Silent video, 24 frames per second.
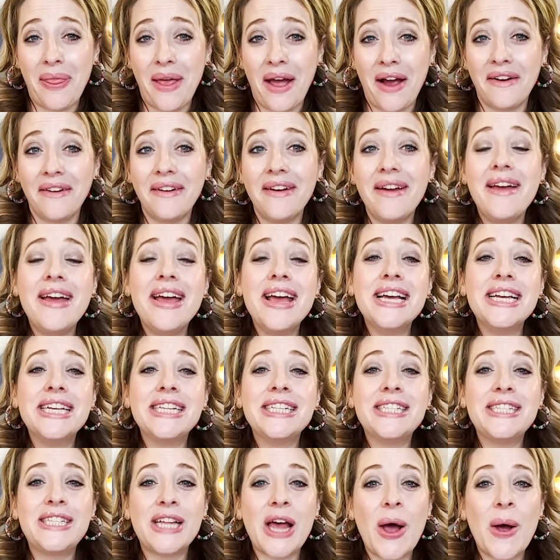there.
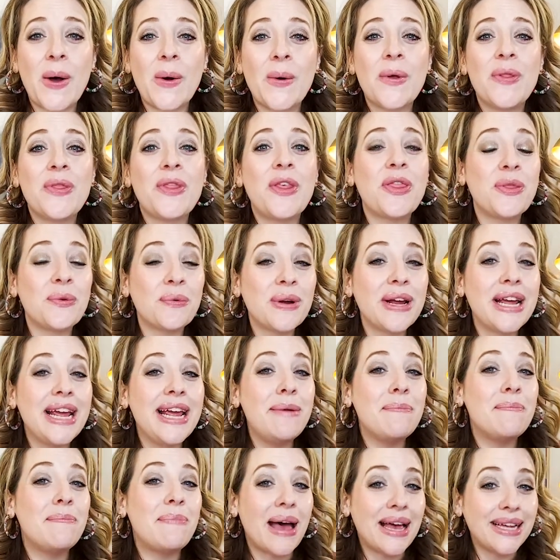So the
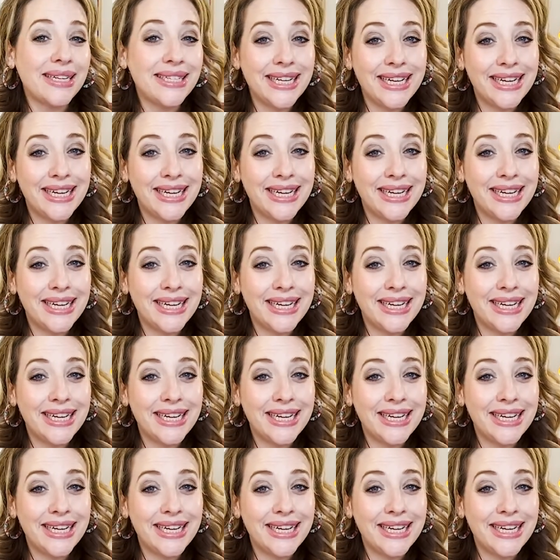3 best